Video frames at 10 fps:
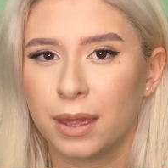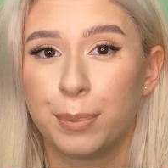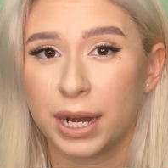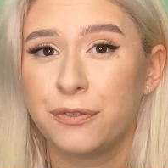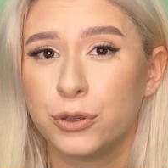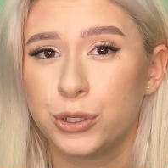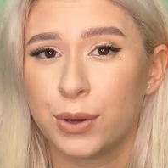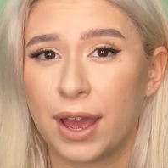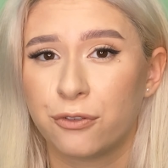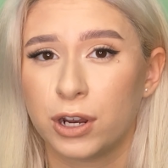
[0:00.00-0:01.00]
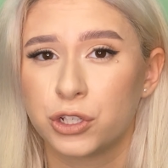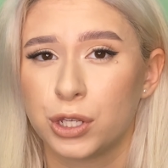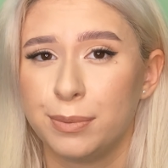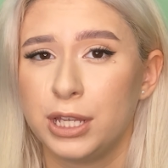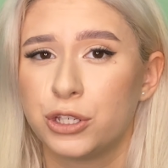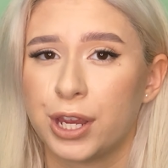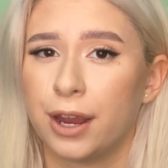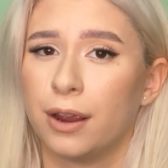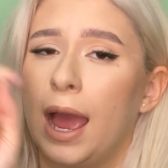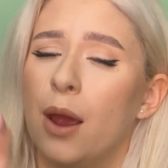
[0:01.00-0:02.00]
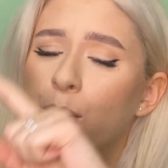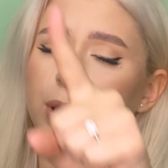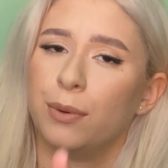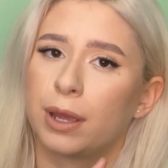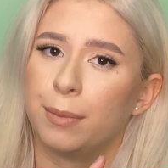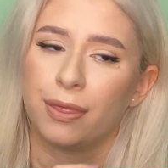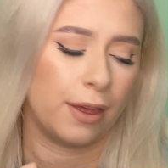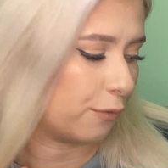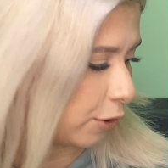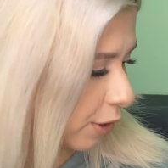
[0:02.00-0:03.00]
But if you do have freshly bleached hair, I really recommend that for you